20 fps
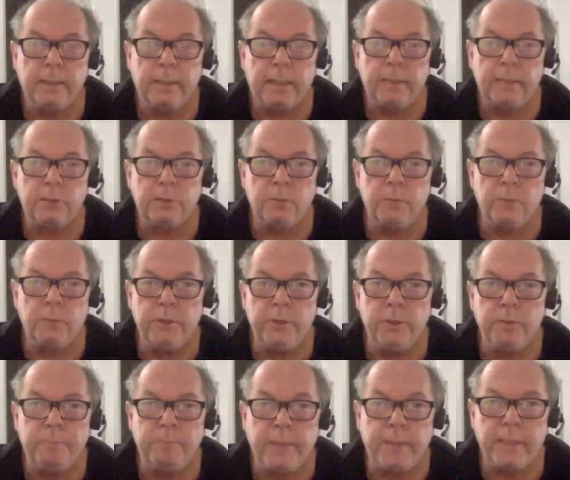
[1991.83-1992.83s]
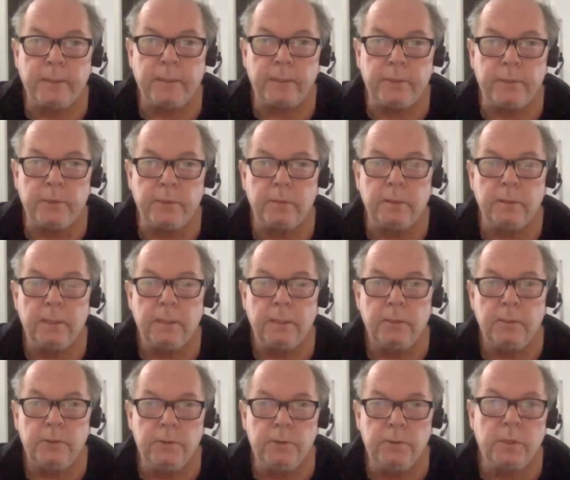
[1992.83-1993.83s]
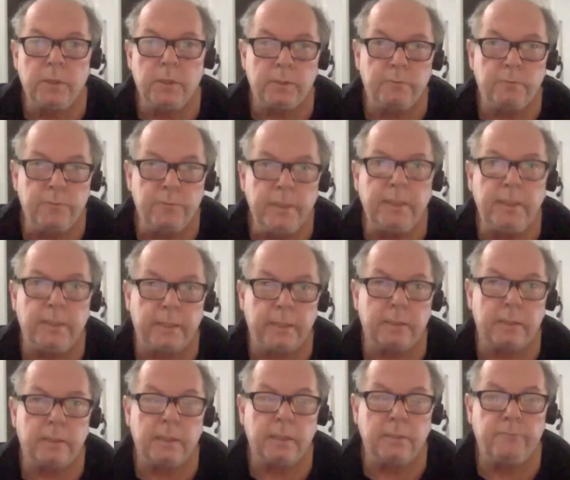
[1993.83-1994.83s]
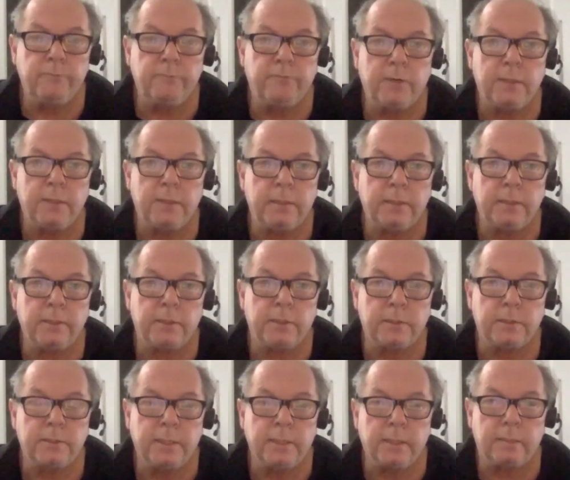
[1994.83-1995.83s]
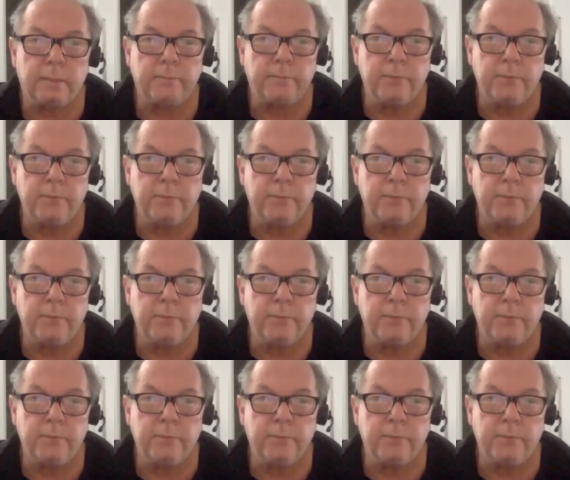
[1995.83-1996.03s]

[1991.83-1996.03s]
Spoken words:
And so when you're painting, you are really confronting yourself.